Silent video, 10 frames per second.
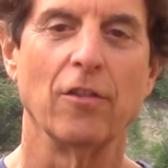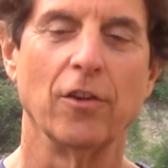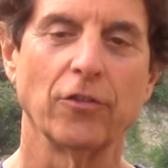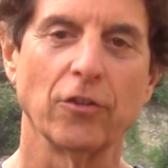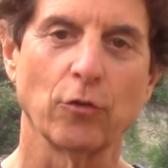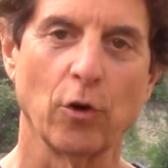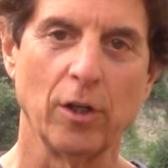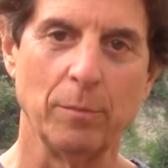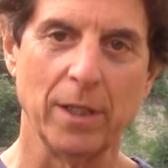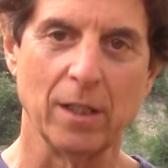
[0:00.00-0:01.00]
This is going
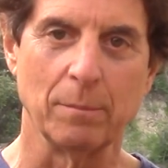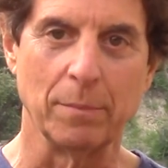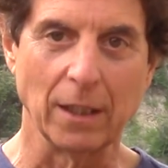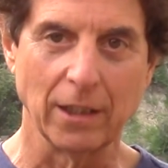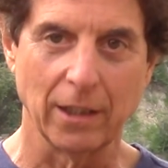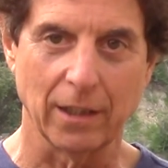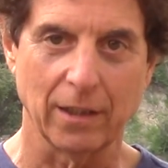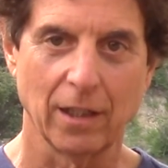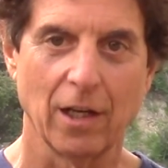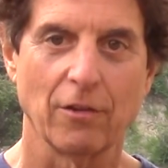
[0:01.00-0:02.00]
to be an ability
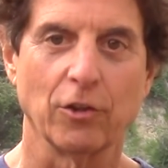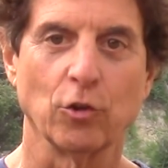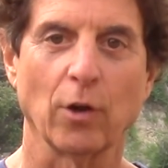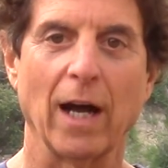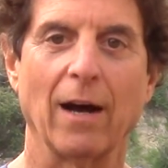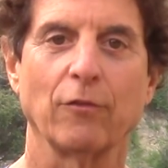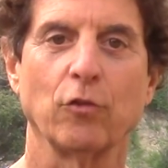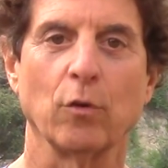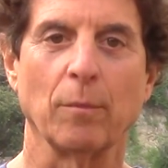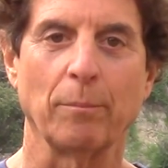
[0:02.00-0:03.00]
that you'll have
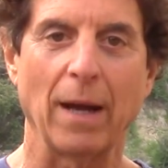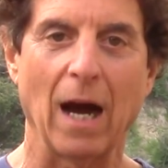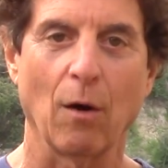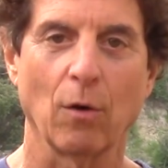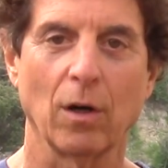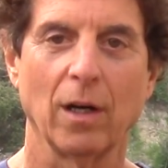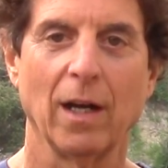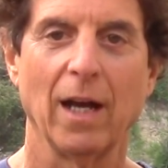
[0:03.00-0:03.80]
to empower